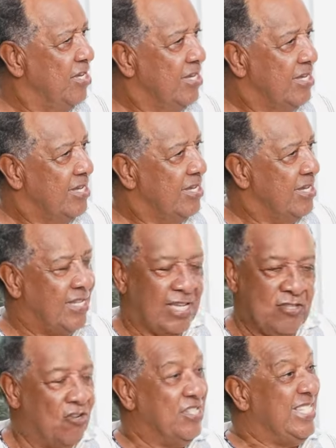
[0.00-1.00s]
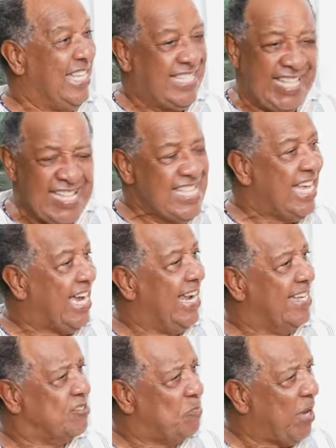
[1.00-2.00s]
Position. Uh, no, the technical
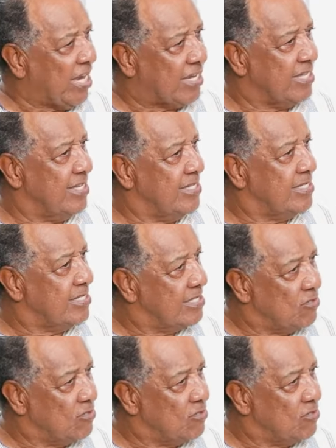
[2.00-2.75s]
yeah. aspect is yeah.